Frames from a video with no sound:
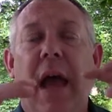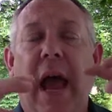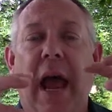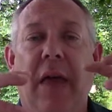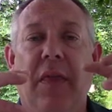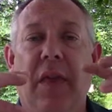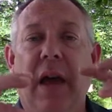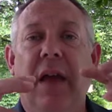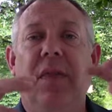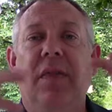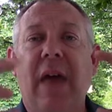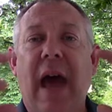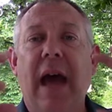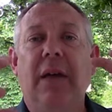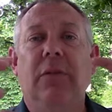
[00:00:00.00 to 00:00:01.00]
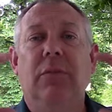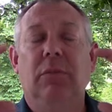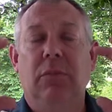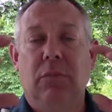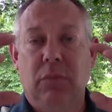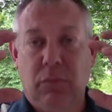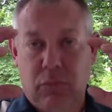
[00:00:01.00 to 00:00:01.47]
and then that
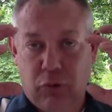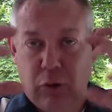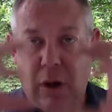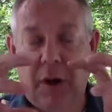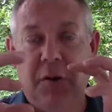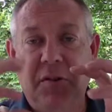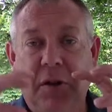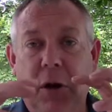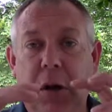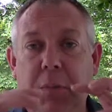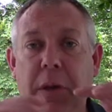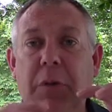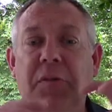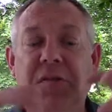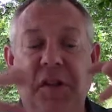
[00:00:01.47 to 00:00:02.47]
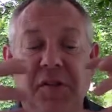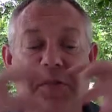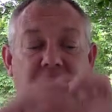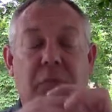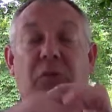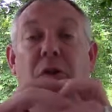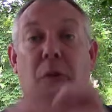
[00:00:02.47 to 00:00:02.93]
triggers your immune
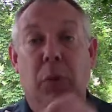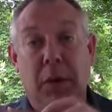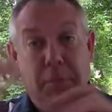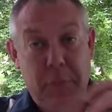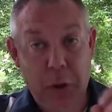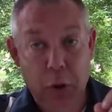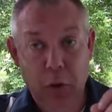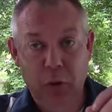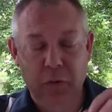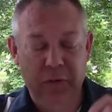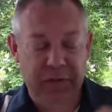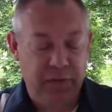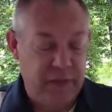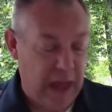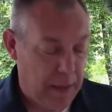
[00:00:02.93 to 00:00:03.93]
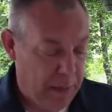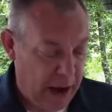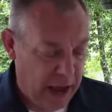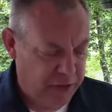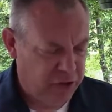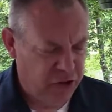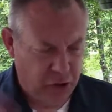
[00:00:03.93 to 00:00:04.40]
system to remove that
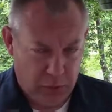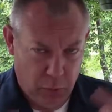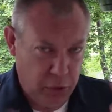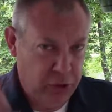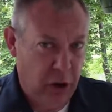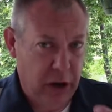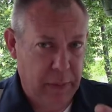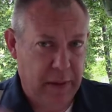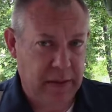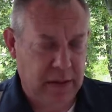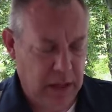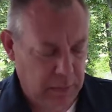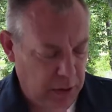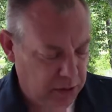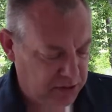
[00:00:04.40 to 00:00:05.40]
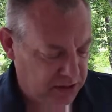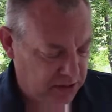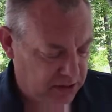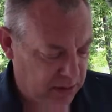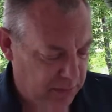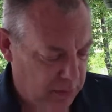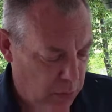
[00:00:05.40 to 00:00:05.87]
pathogen. We'll talk about the immune
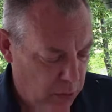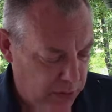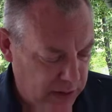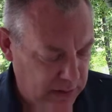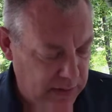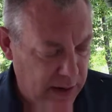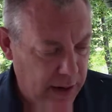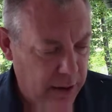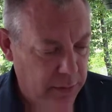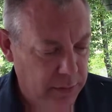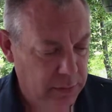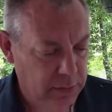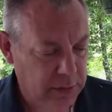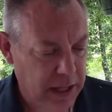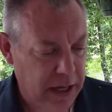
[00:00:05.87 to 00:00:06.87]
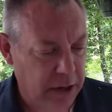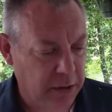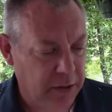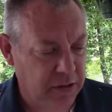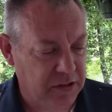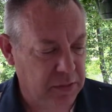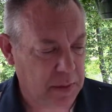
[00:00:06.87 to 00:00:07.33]
system in more detail later
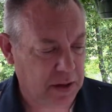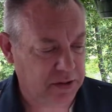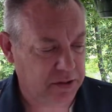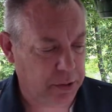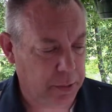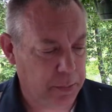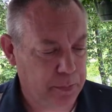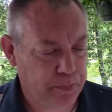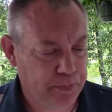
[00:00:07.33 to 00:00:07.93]
in the semester.